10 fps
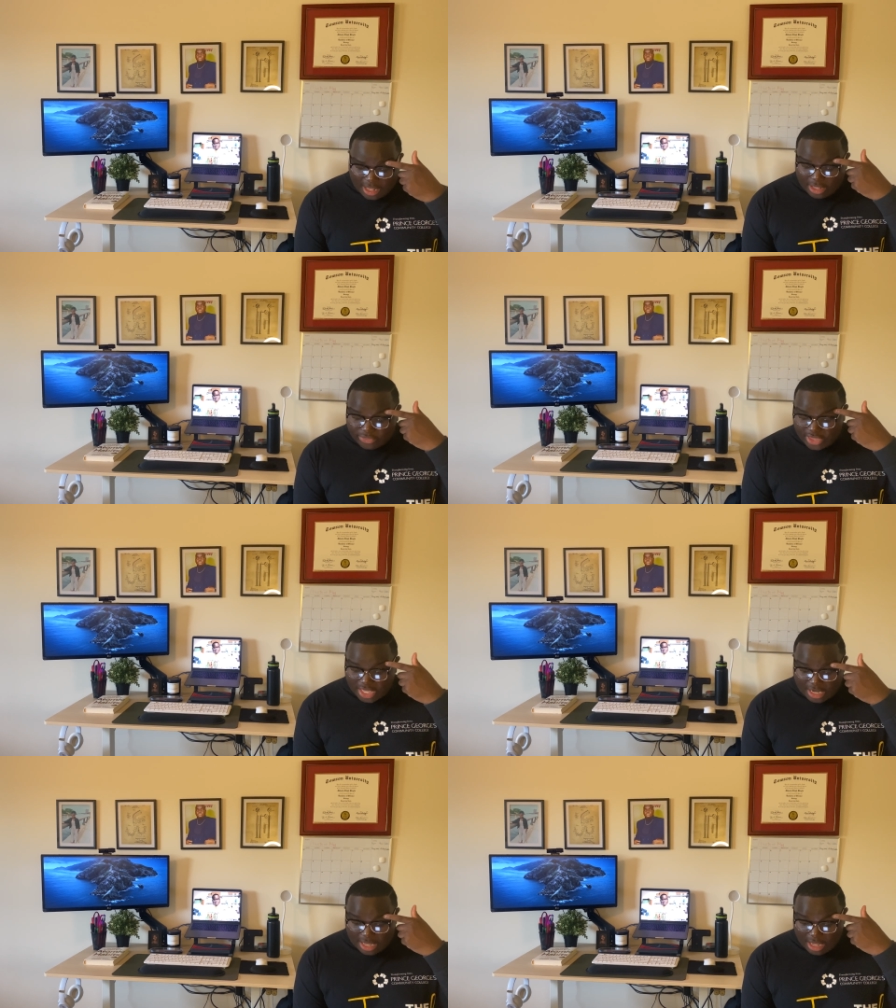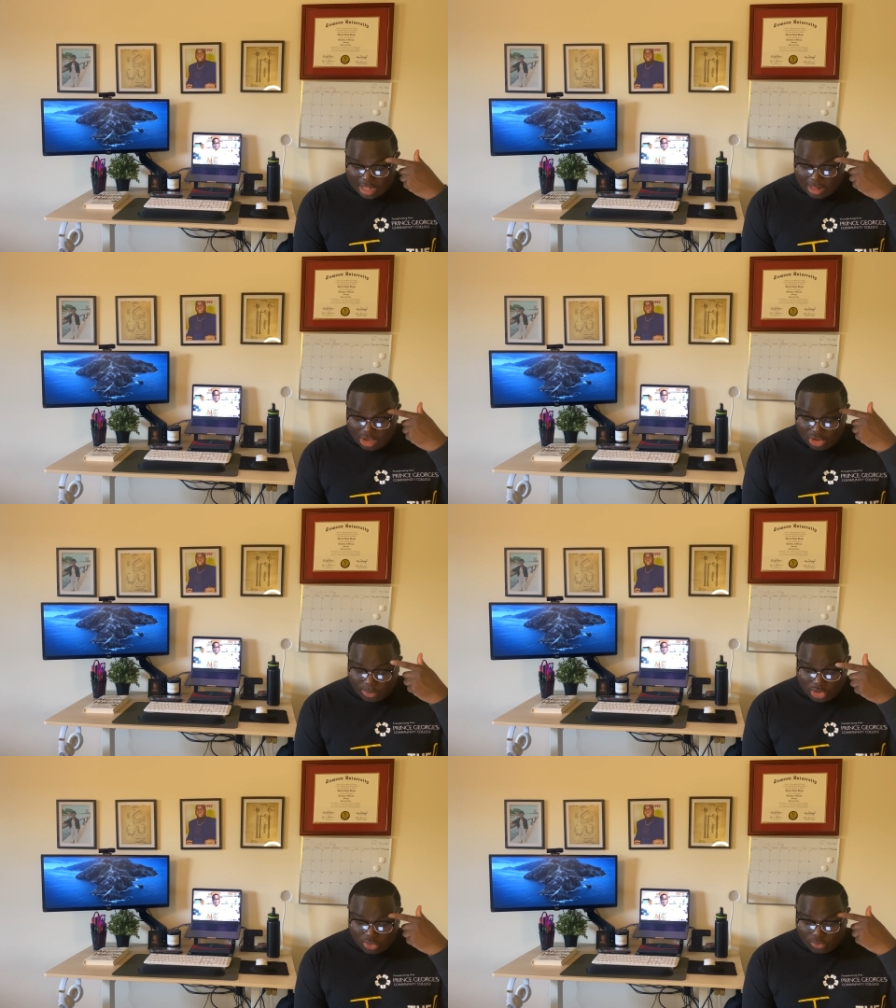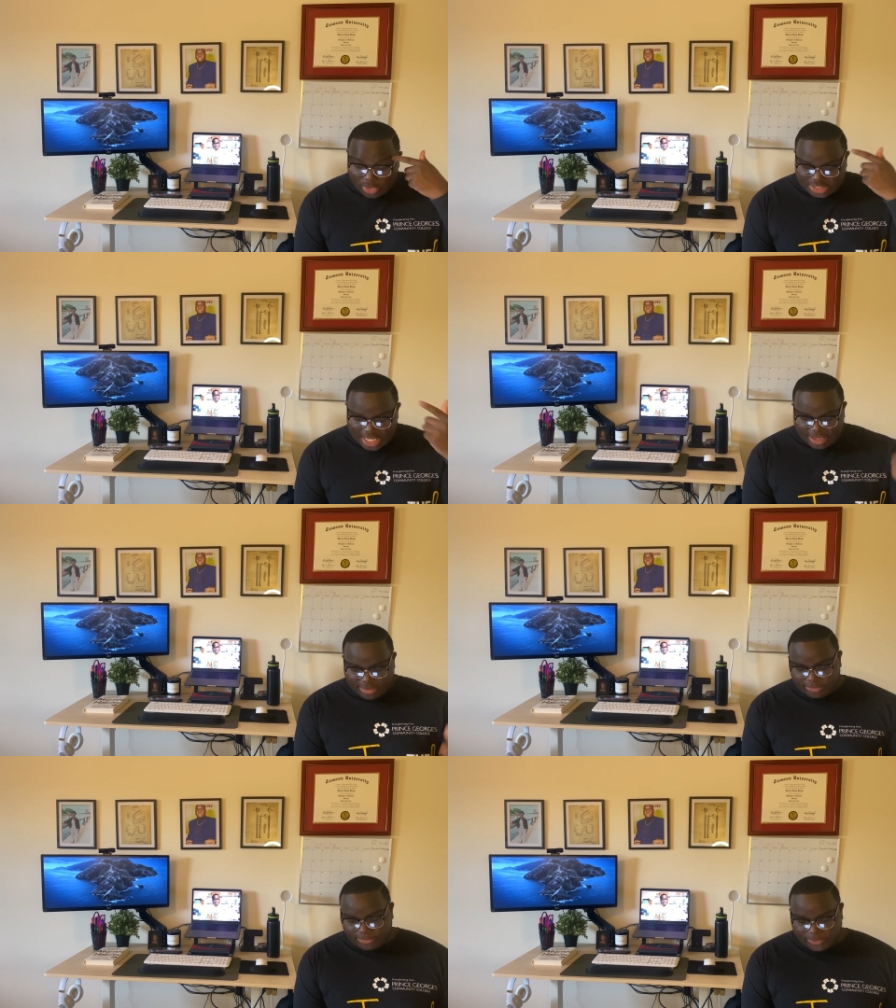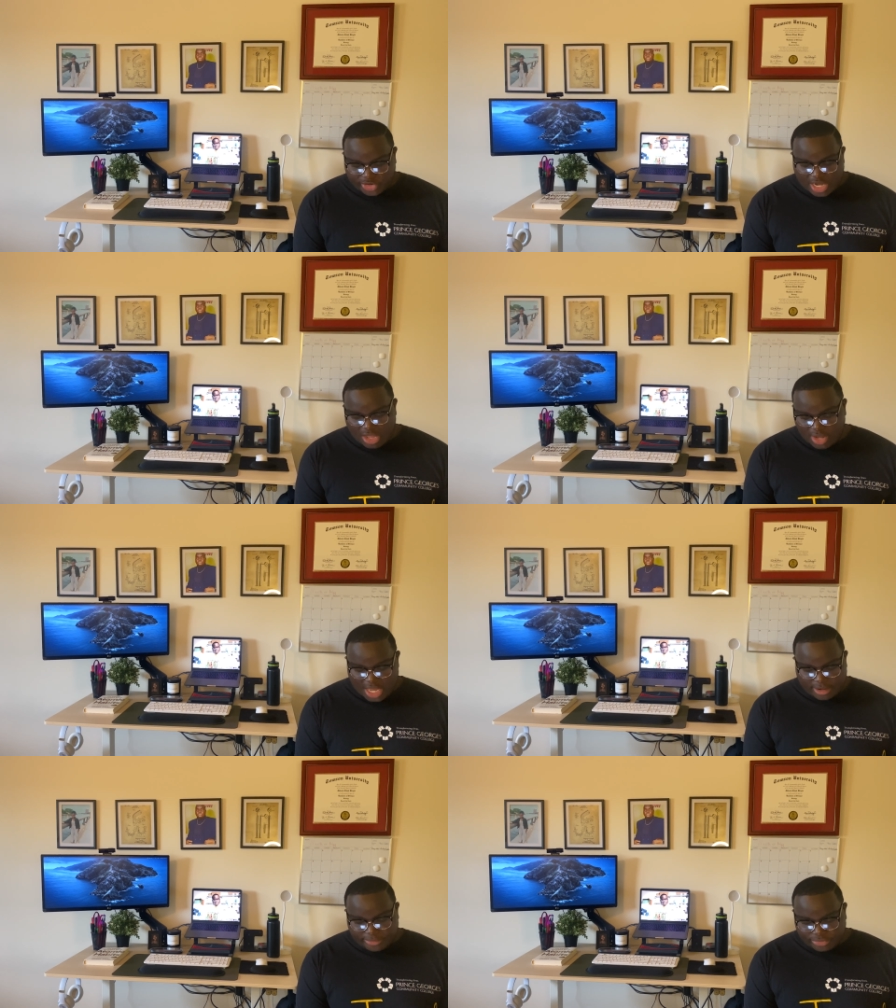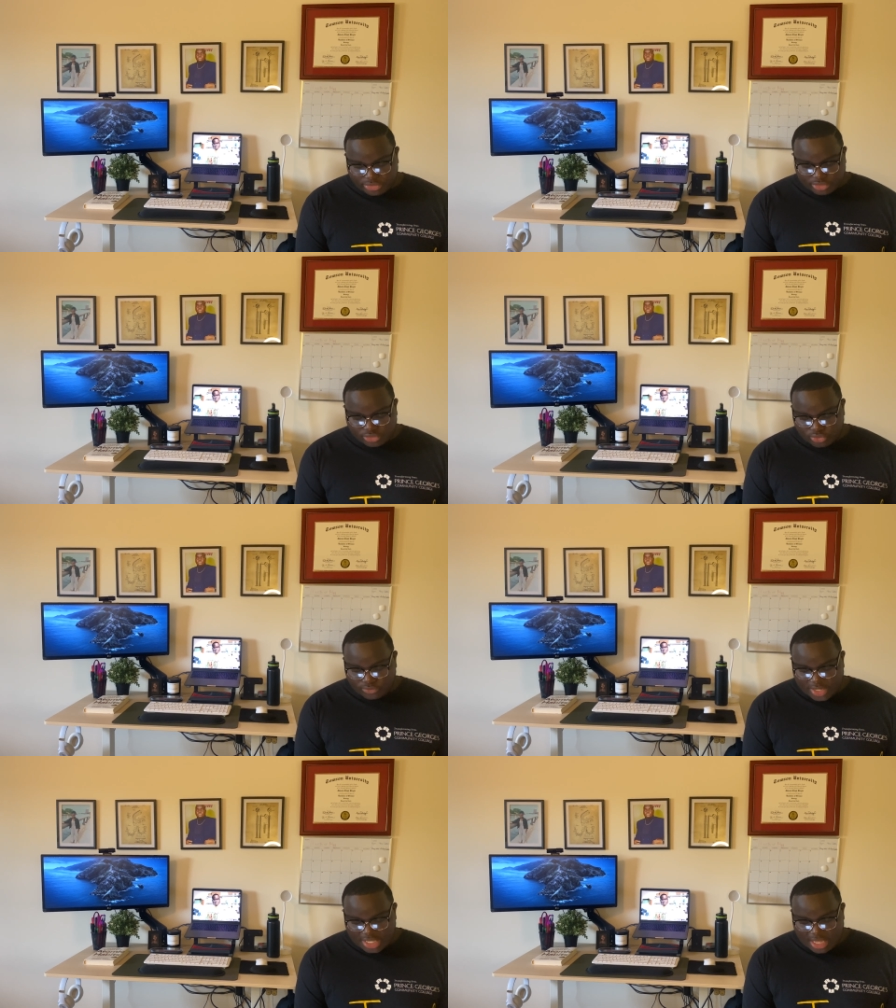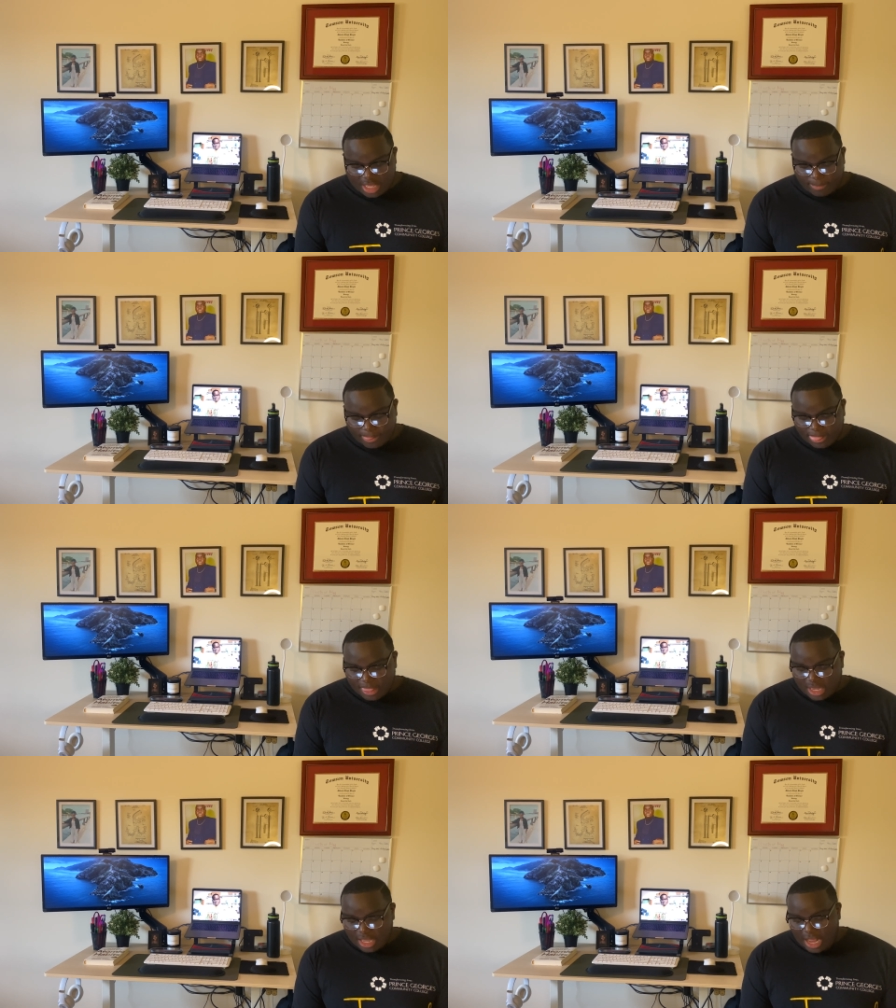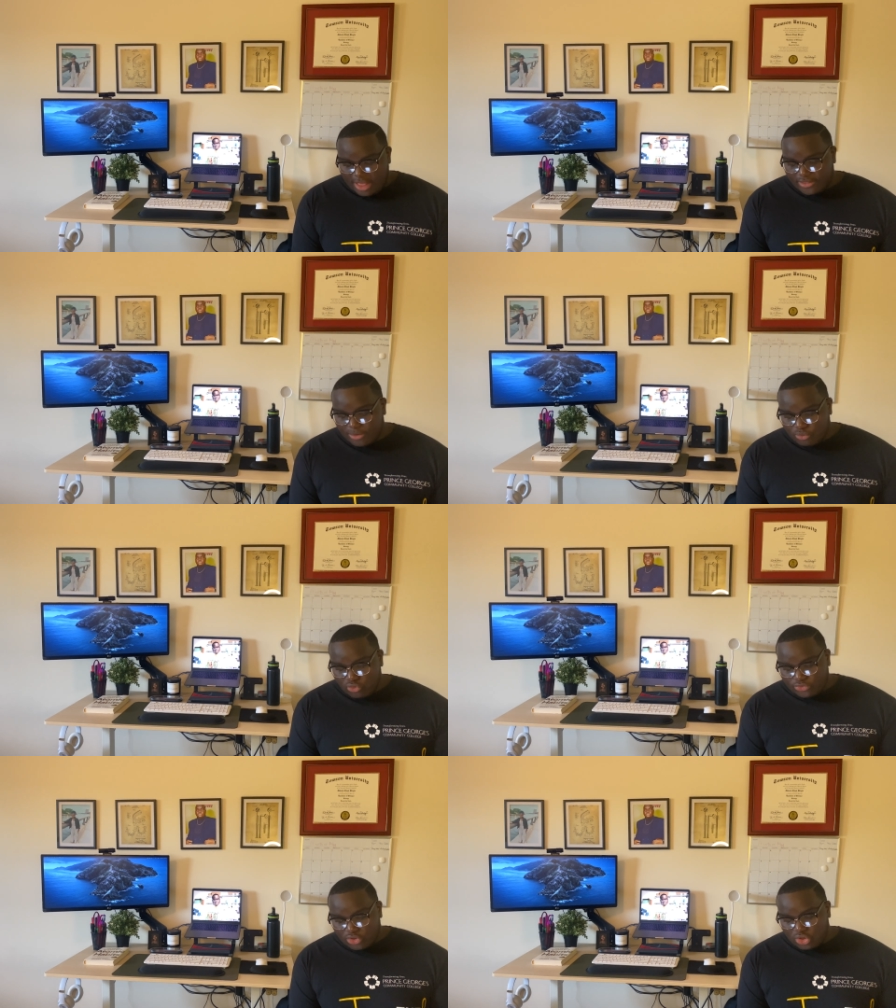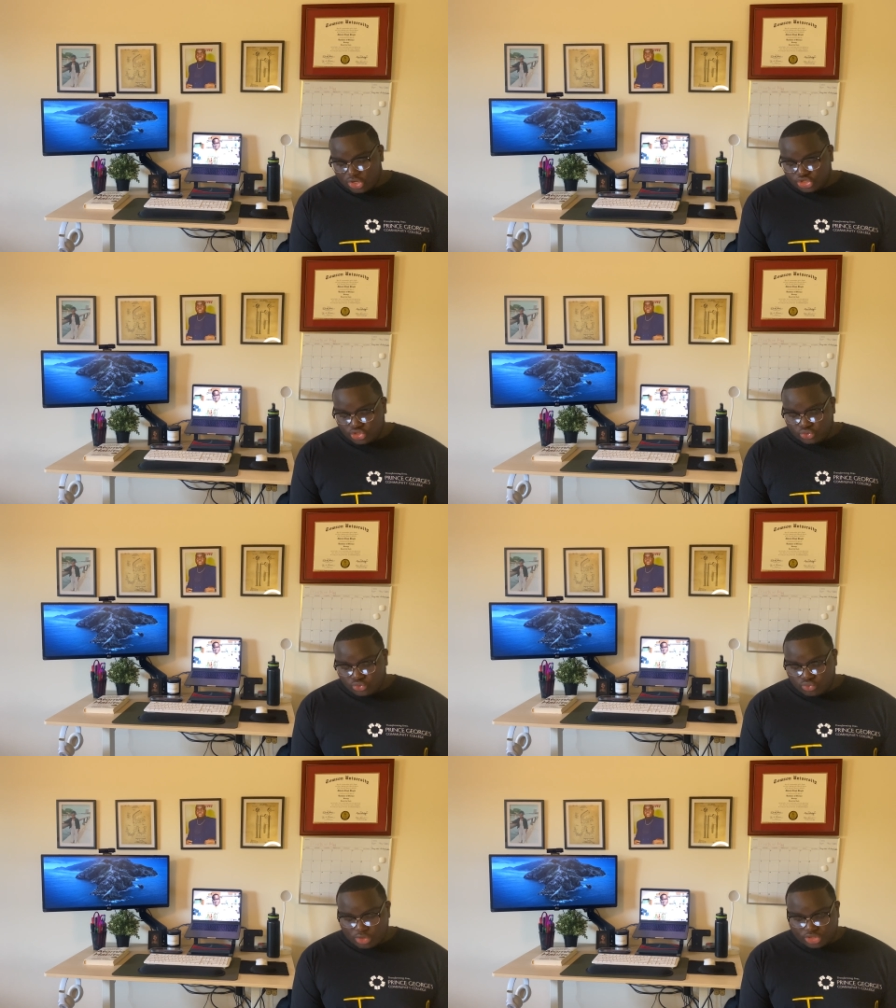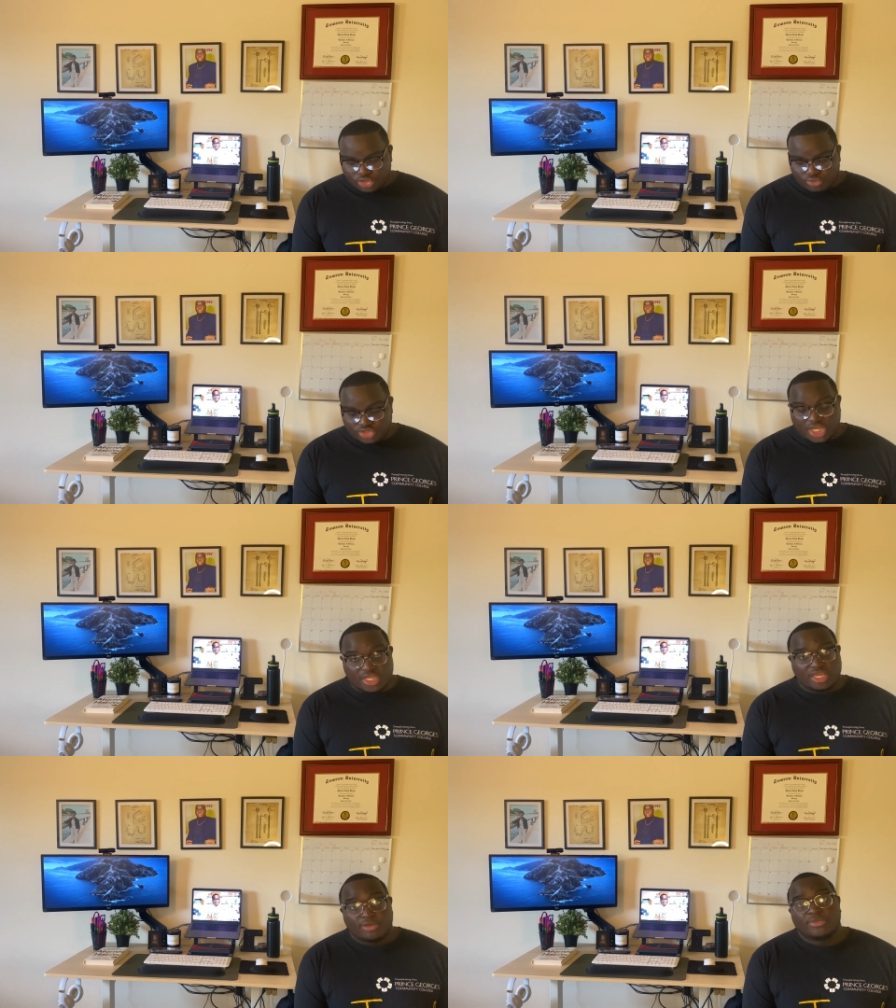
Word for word: Then um, once I figured out how to, to do the reading comp, I then moved on to do Gen Chem.